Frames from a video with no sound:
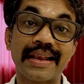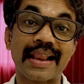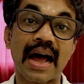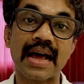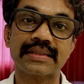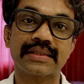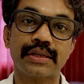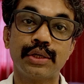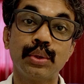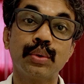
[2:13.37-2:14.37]

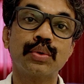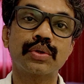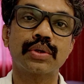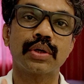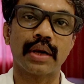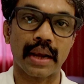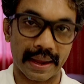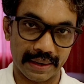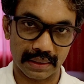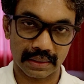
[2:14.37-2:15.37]
last used
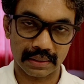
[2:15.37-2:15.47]
line.